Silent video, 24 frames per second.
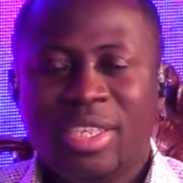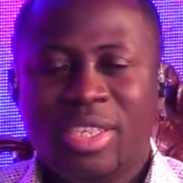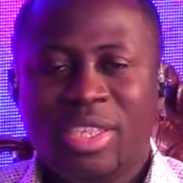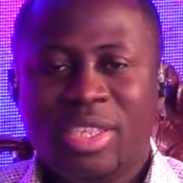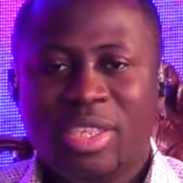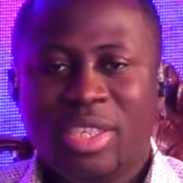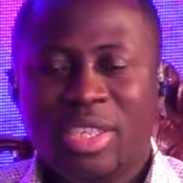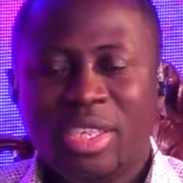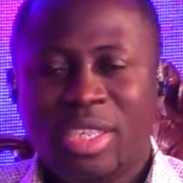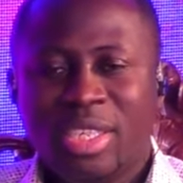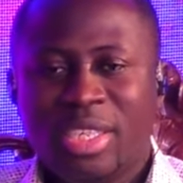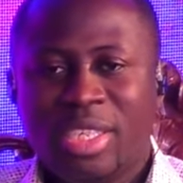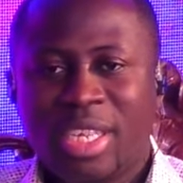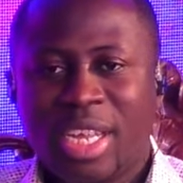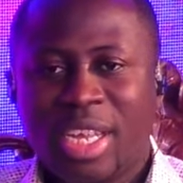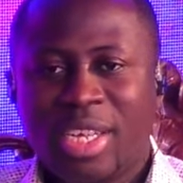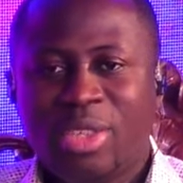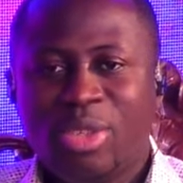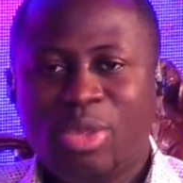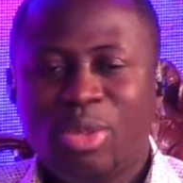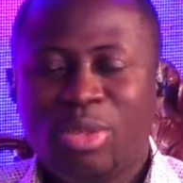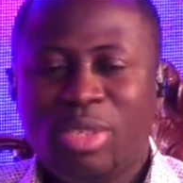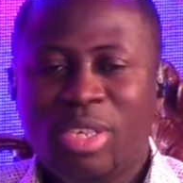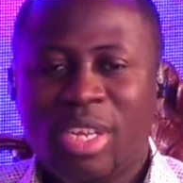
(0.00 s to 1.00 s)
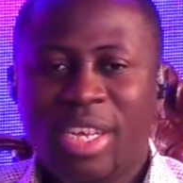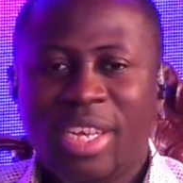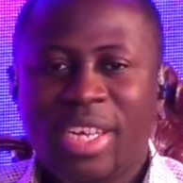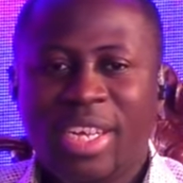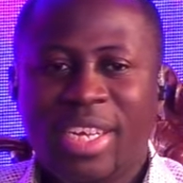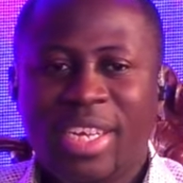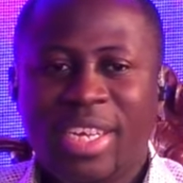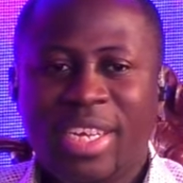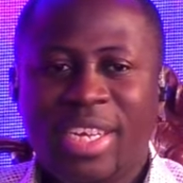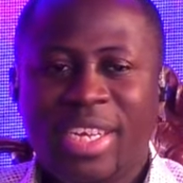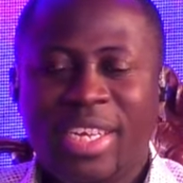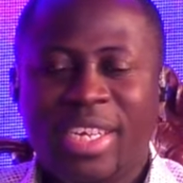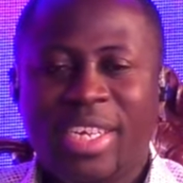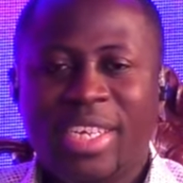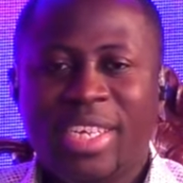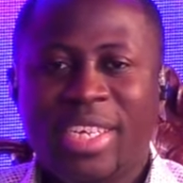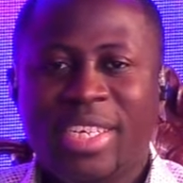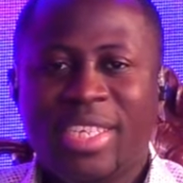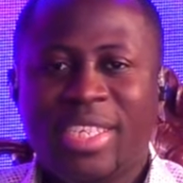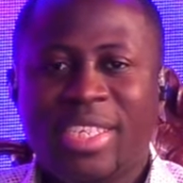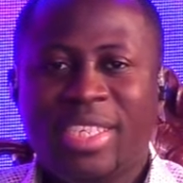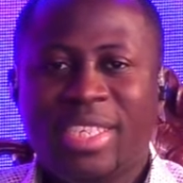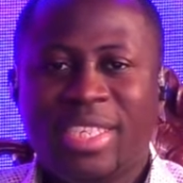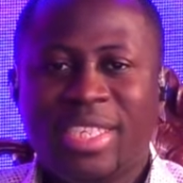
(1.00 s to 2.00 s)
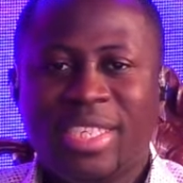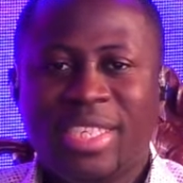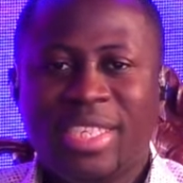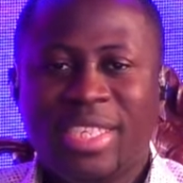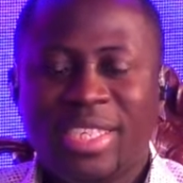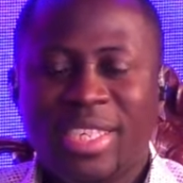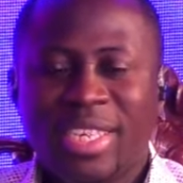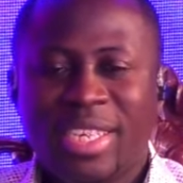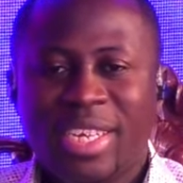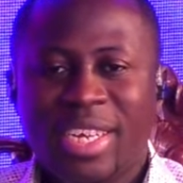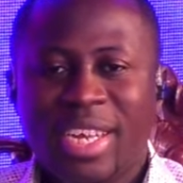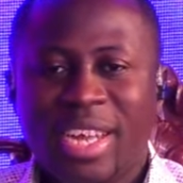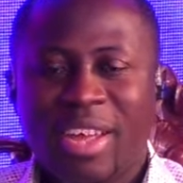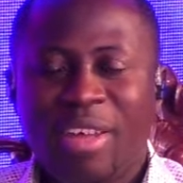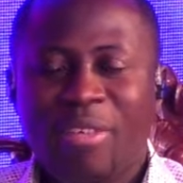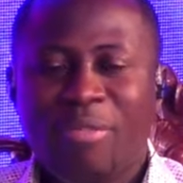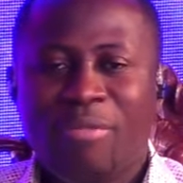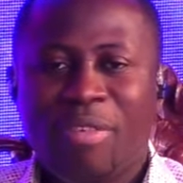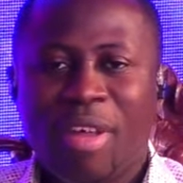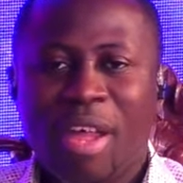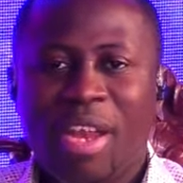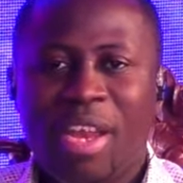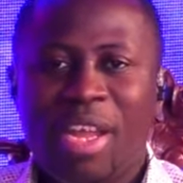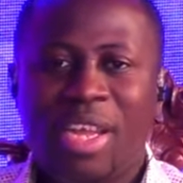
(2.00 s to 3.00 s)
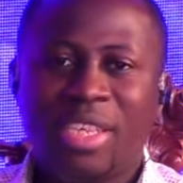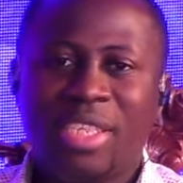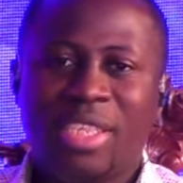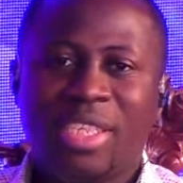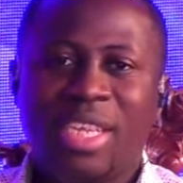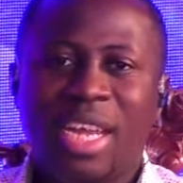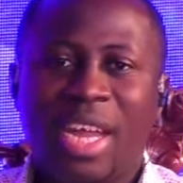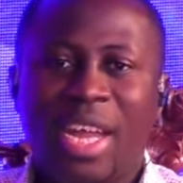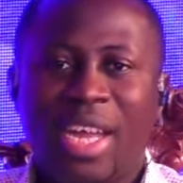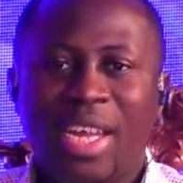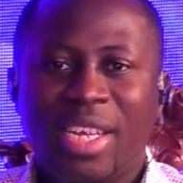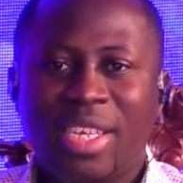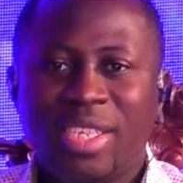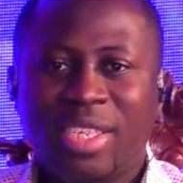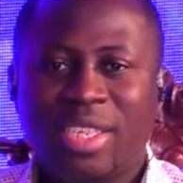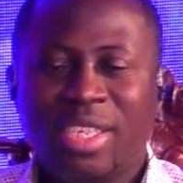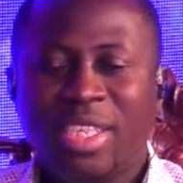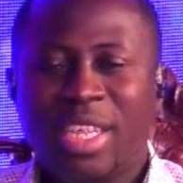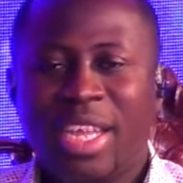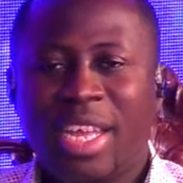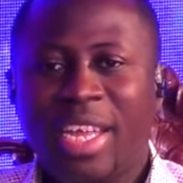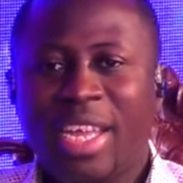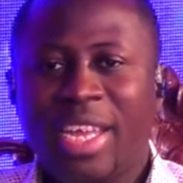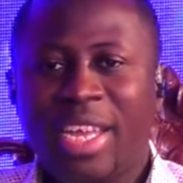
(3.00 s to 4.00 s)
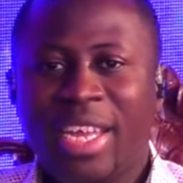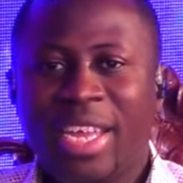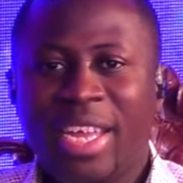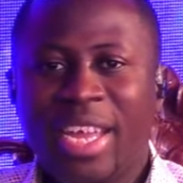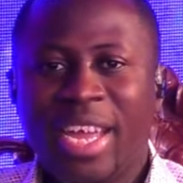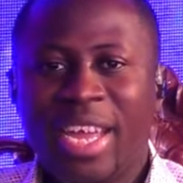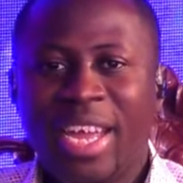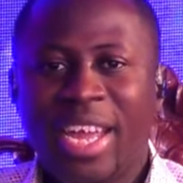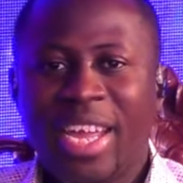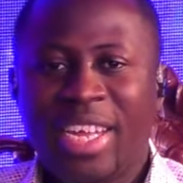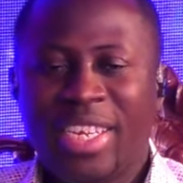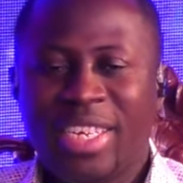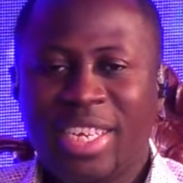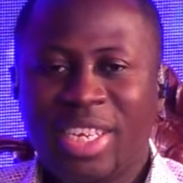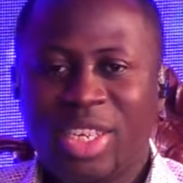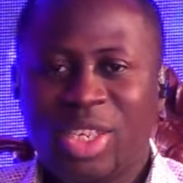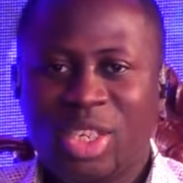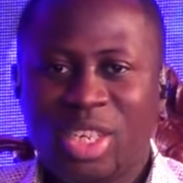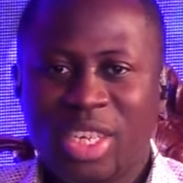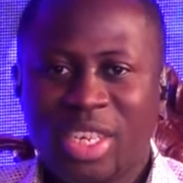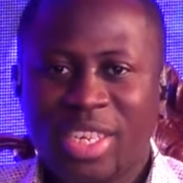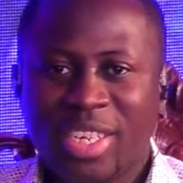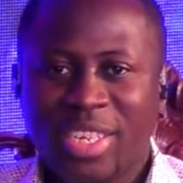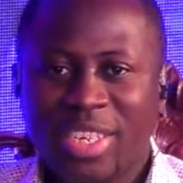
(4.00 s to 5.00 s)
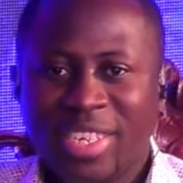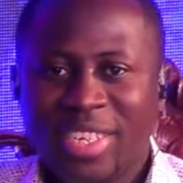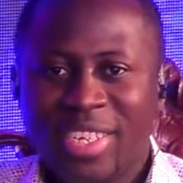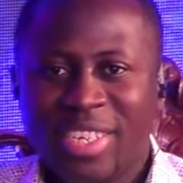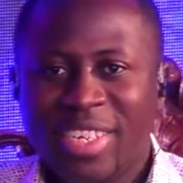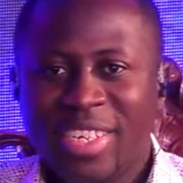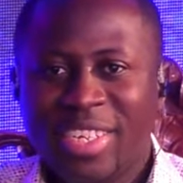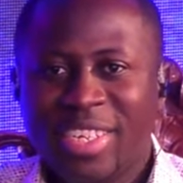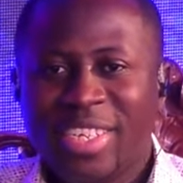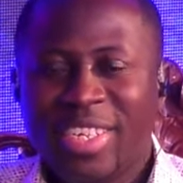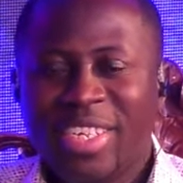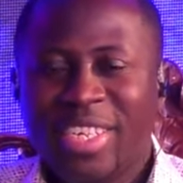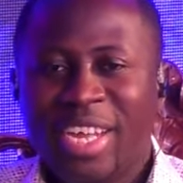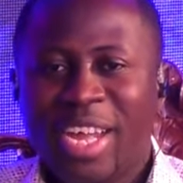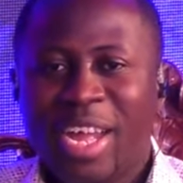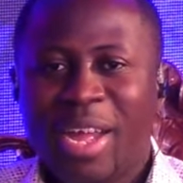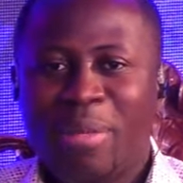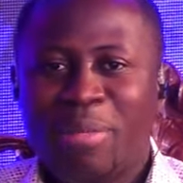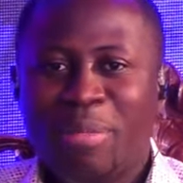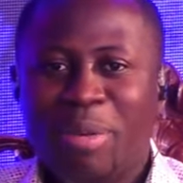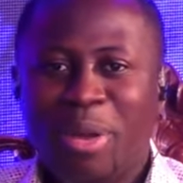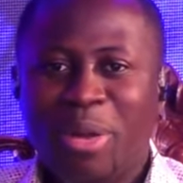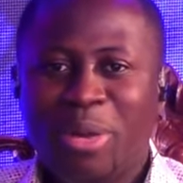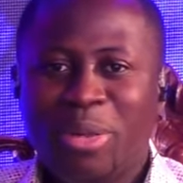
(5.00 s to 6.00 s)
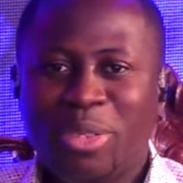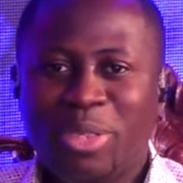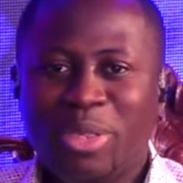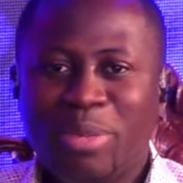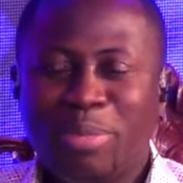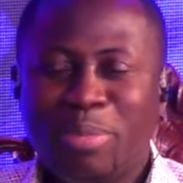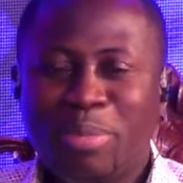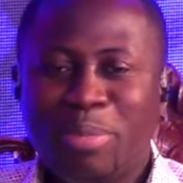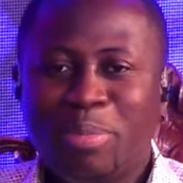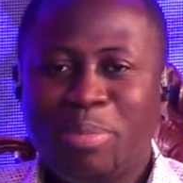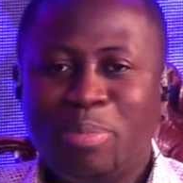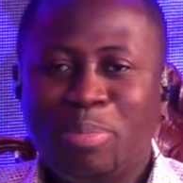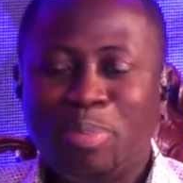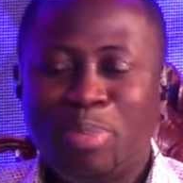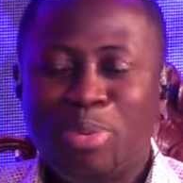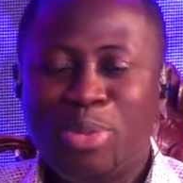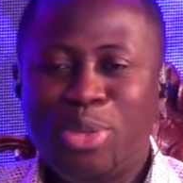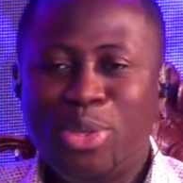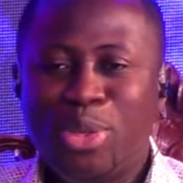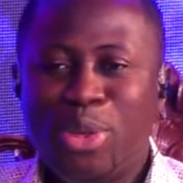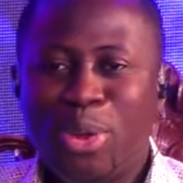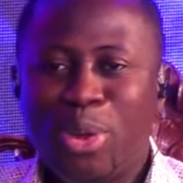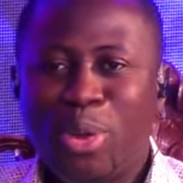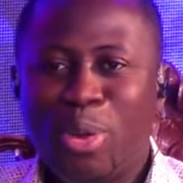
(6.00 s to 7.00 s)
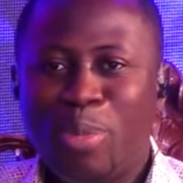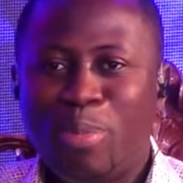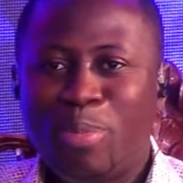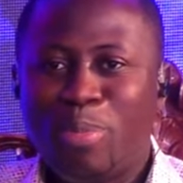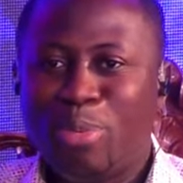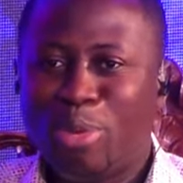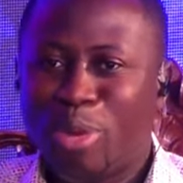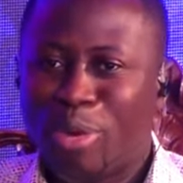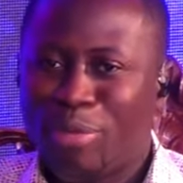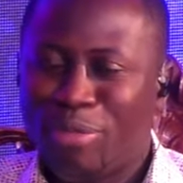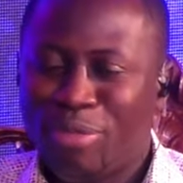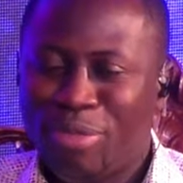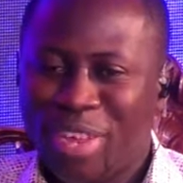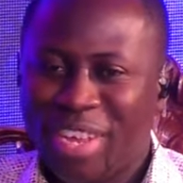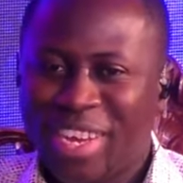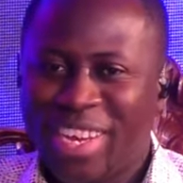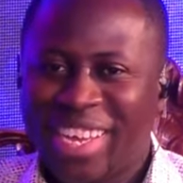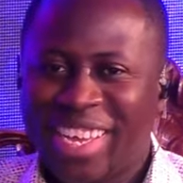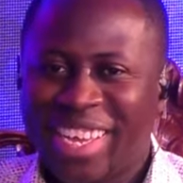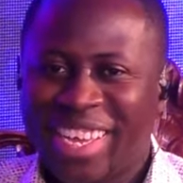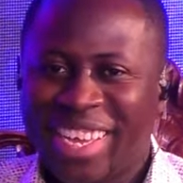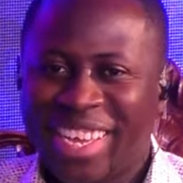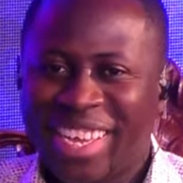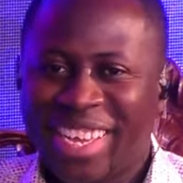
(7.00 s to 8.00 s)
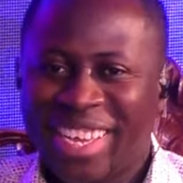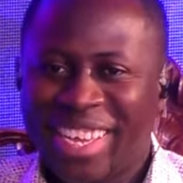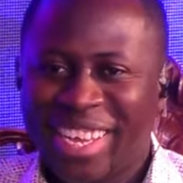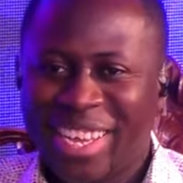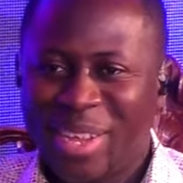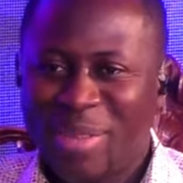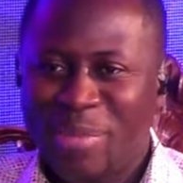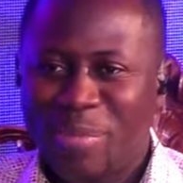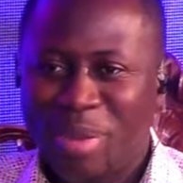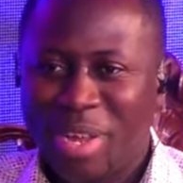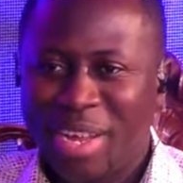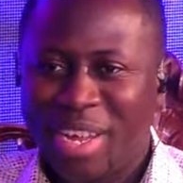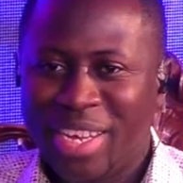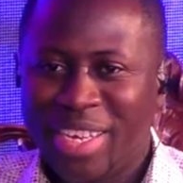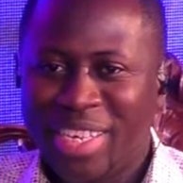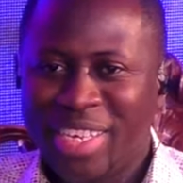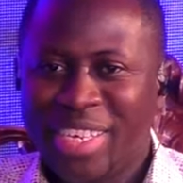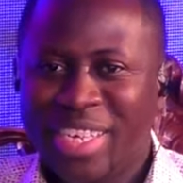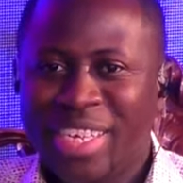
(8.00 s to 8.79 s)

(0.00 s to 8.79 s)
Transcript: she said today is a Valentine's Day edition about pure prophetic. Amen.